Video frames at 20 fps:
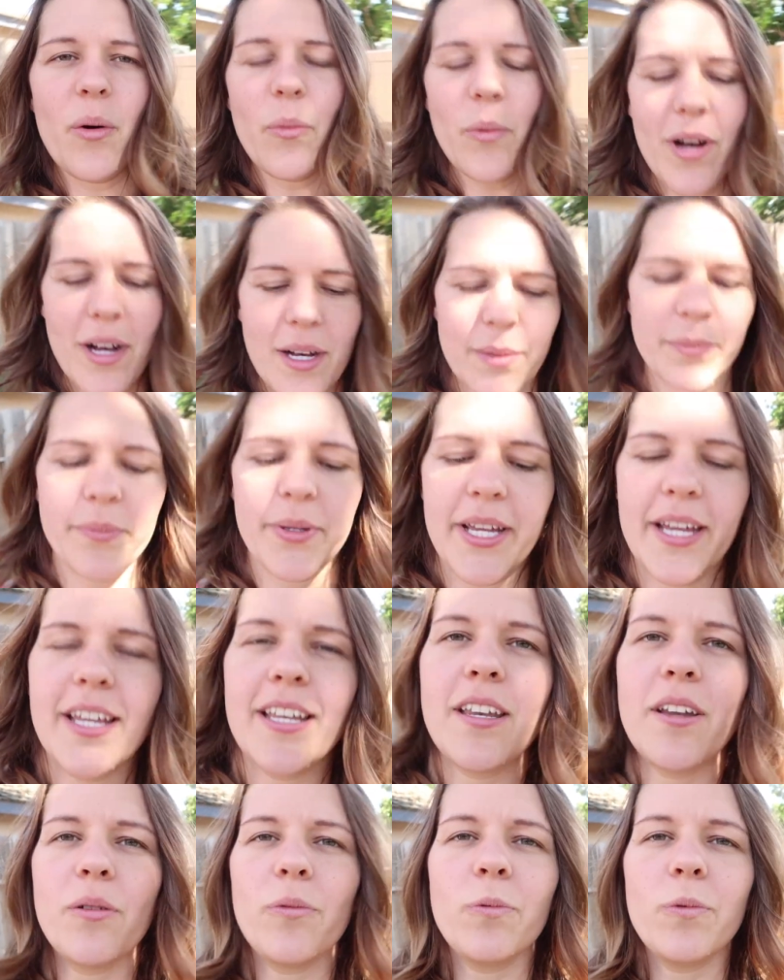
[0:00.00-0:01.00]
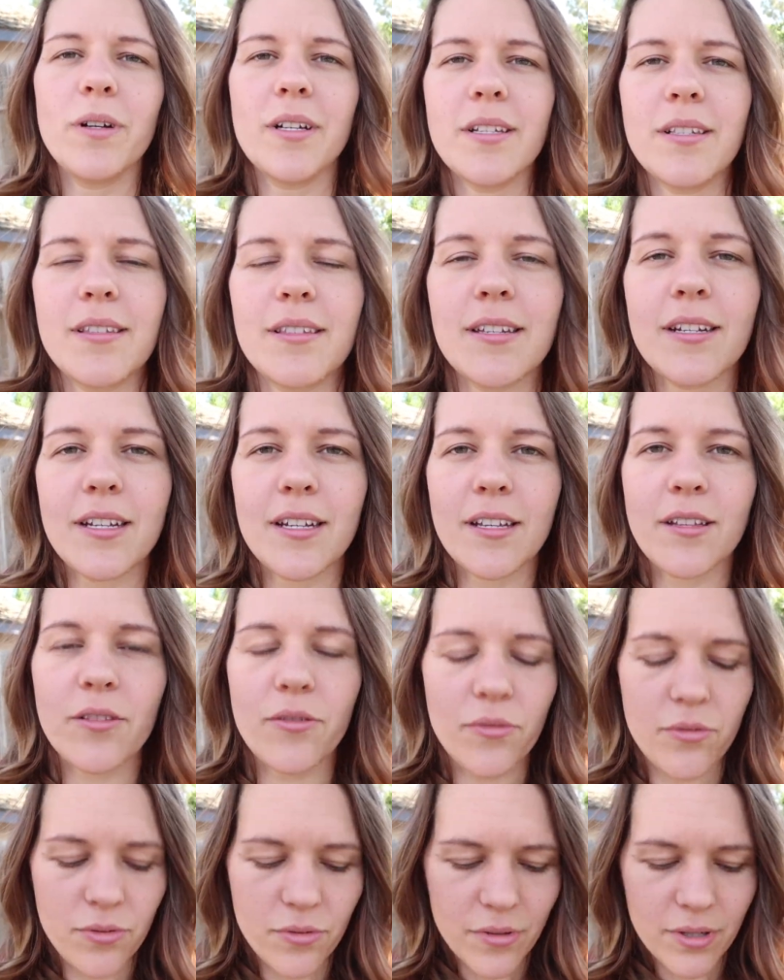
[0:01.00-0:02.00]
while Ben was digging
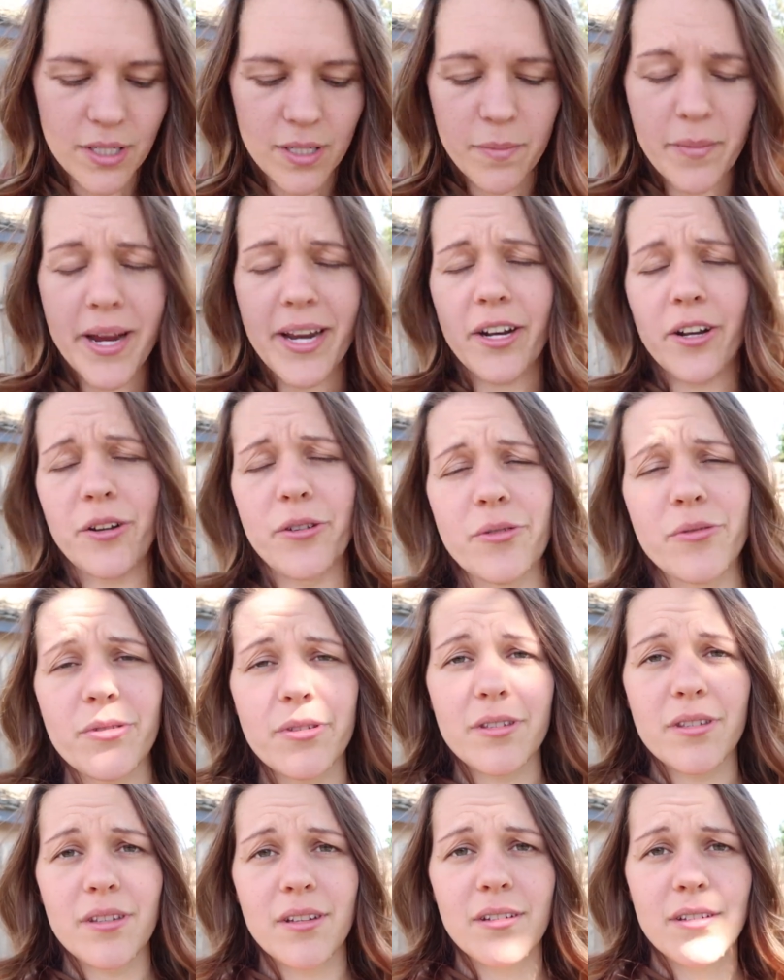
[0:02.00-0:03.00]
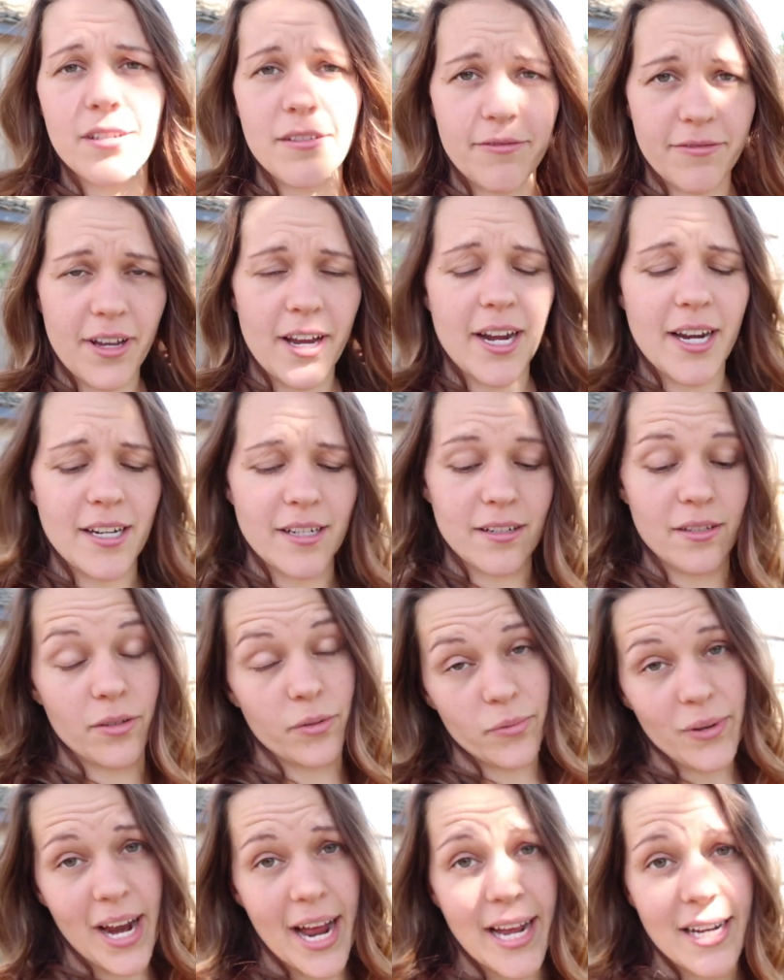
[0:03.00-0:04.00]
through the tomatoes to find
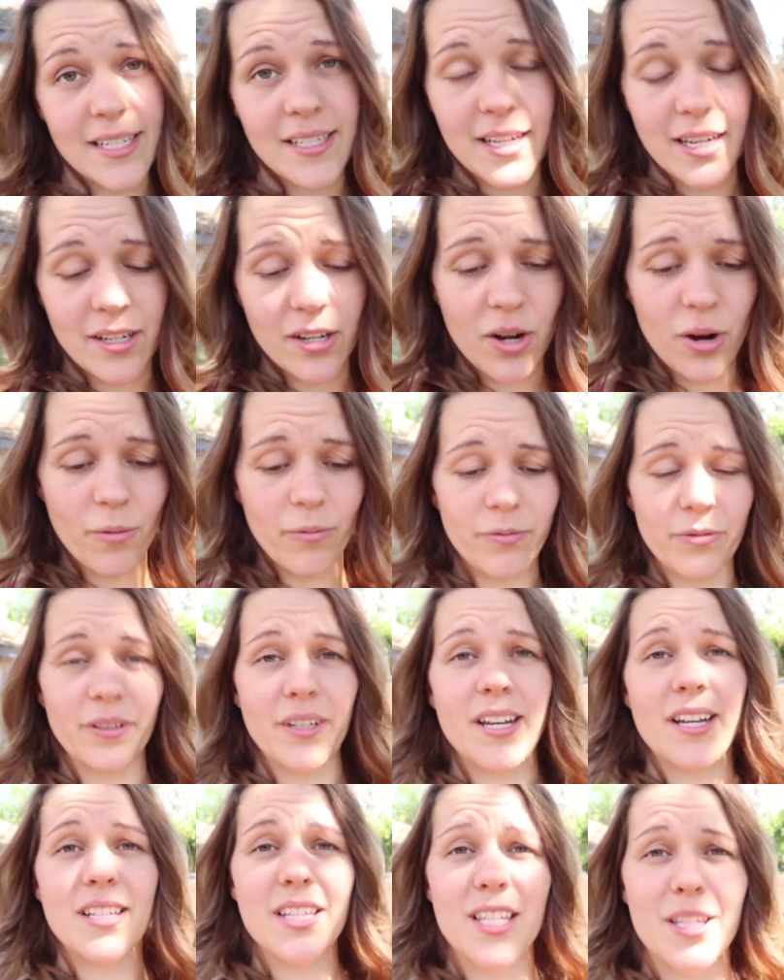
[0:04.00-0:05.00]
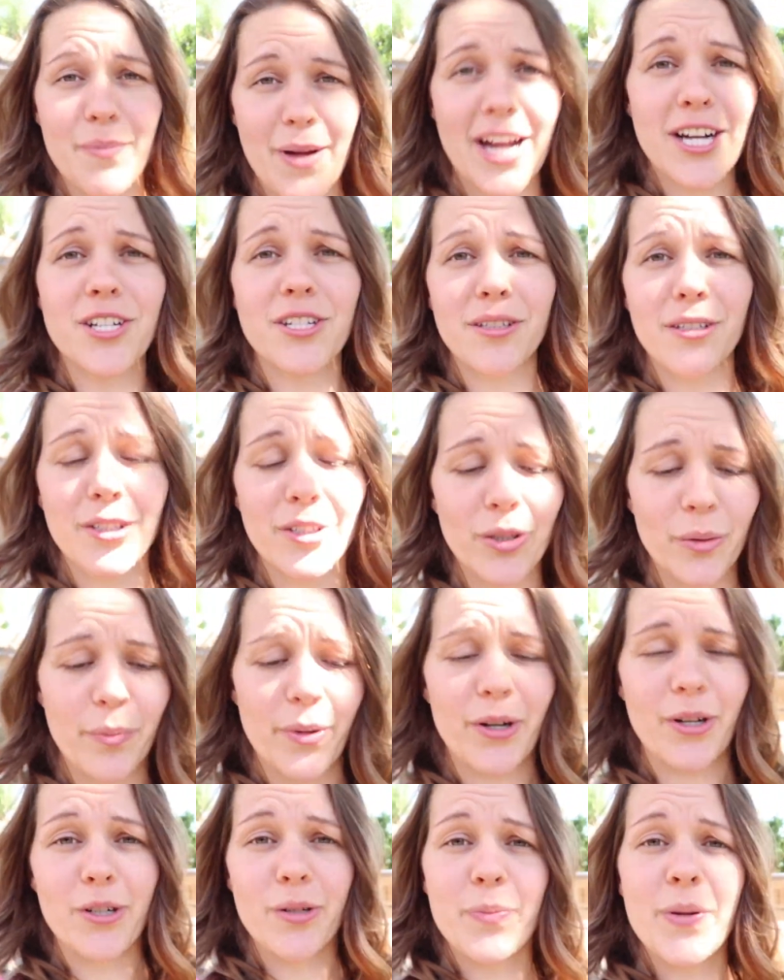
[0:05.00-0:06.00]
the rat and hopefully smash the little
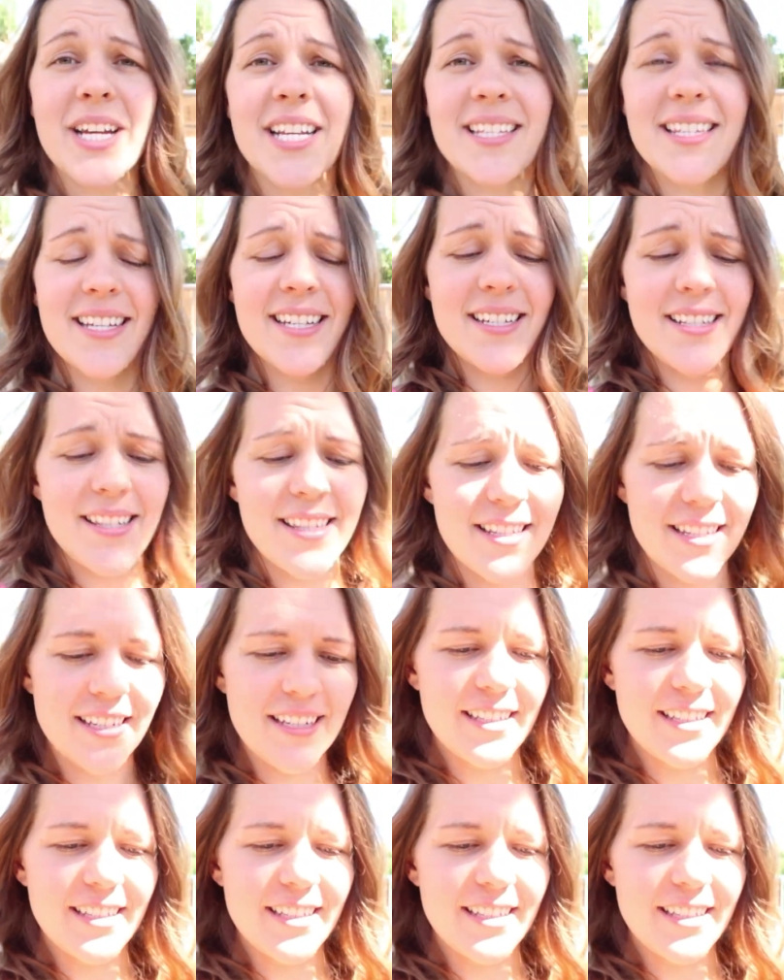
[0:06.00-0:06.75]
bugger to pieces,